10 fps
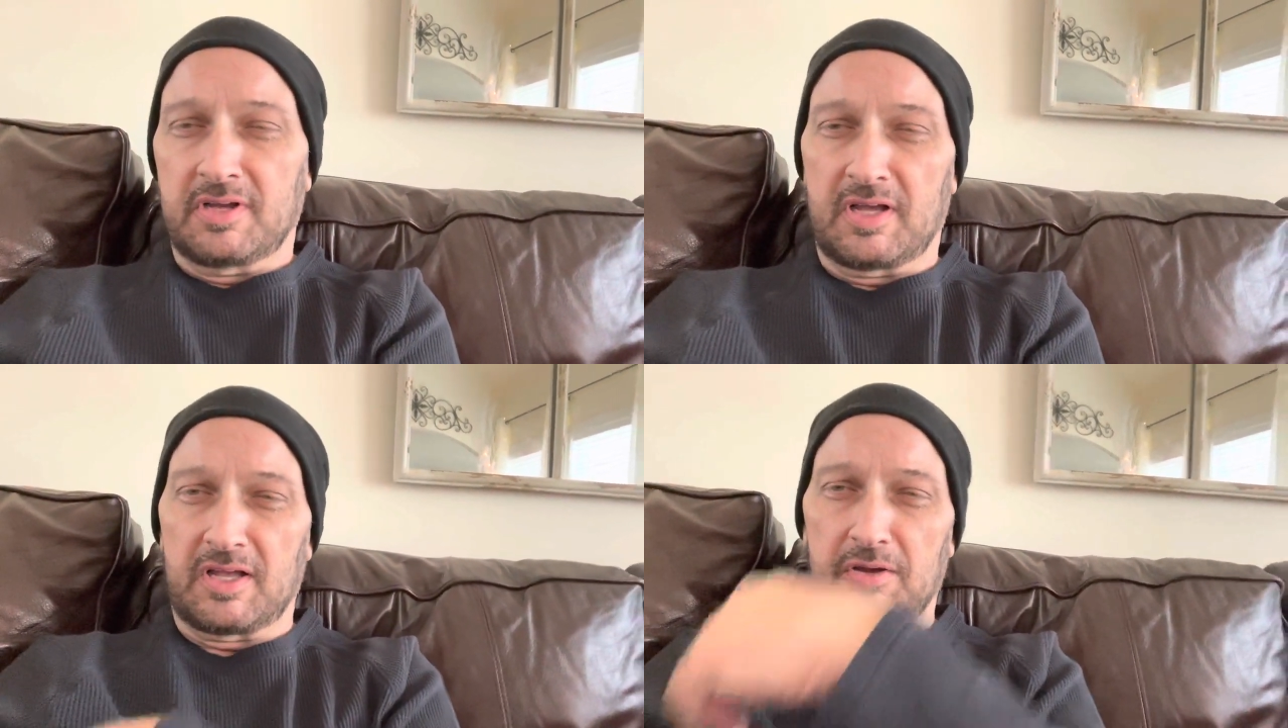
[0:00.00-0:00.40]

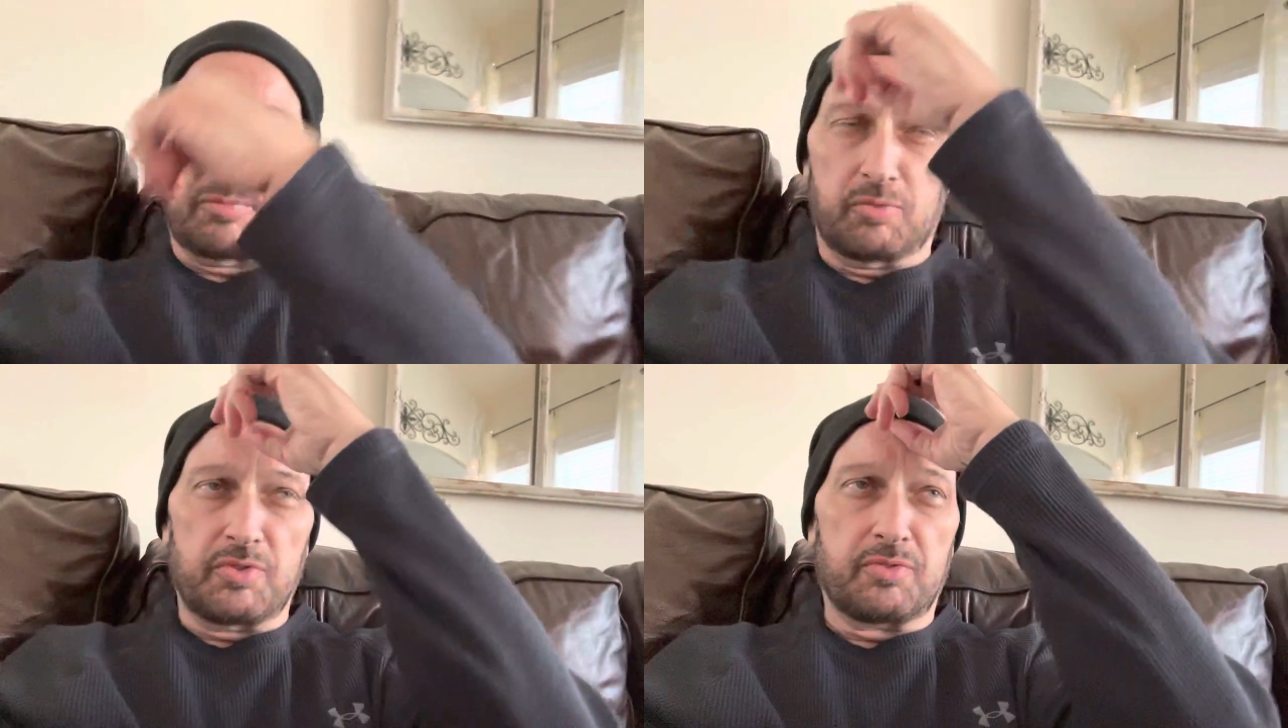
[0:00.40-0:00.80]

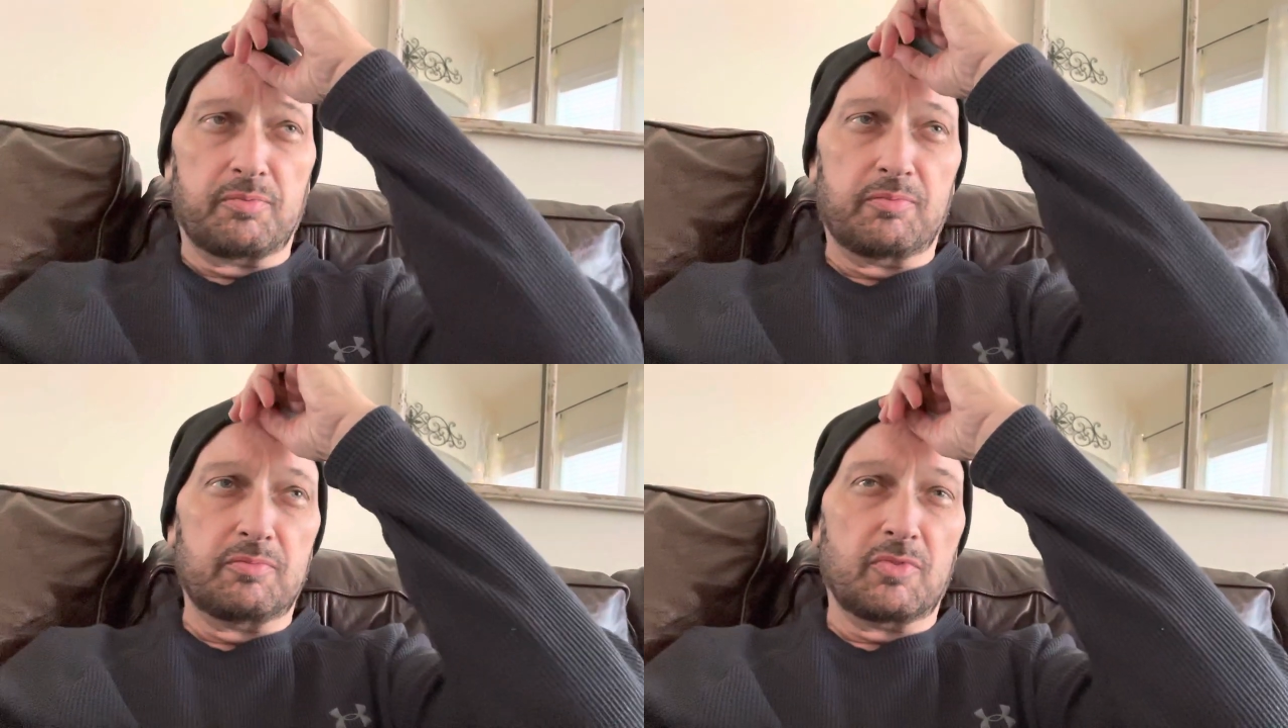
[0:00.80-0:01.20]
Of
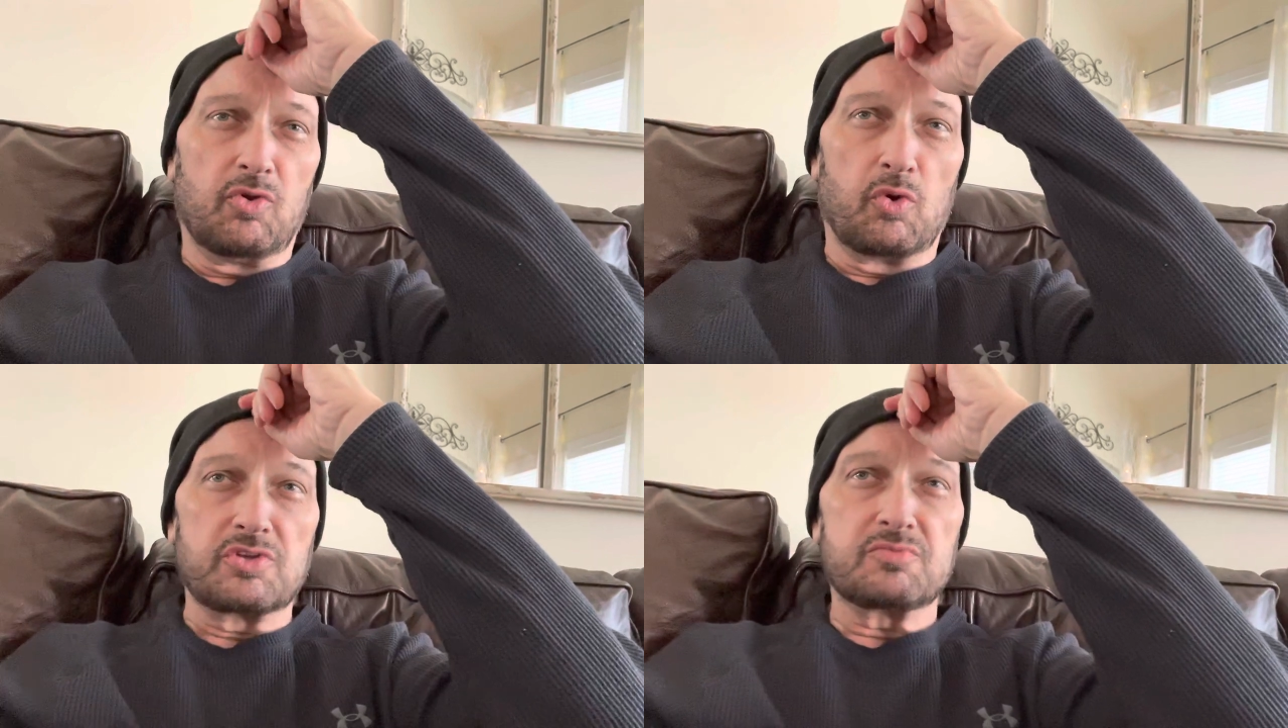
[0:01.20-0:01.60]

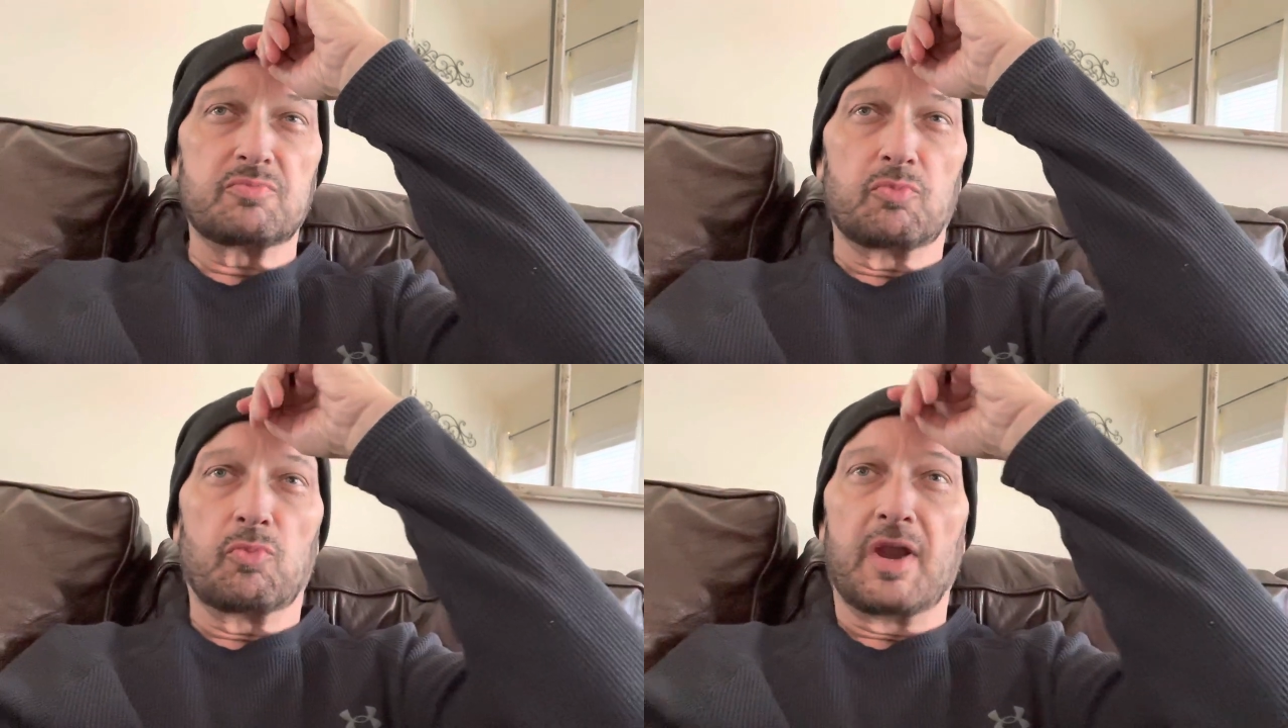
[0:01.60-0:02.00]
course,
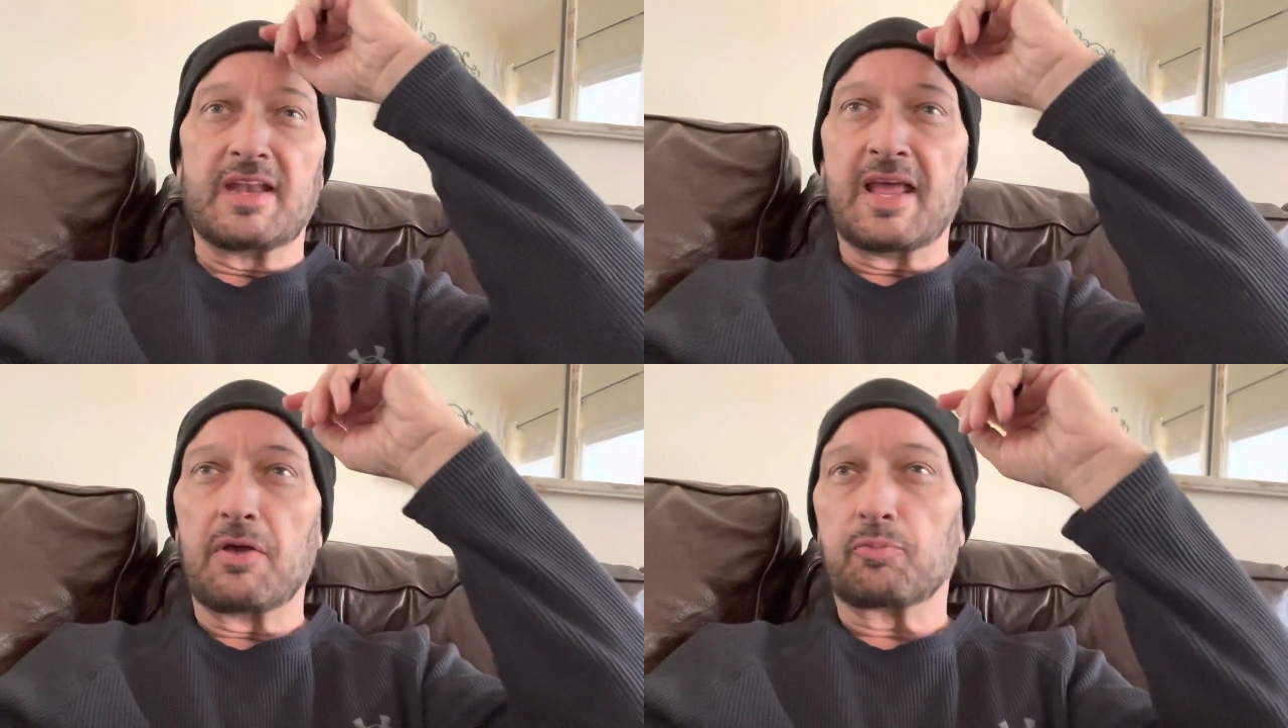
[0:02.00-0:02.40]
right now,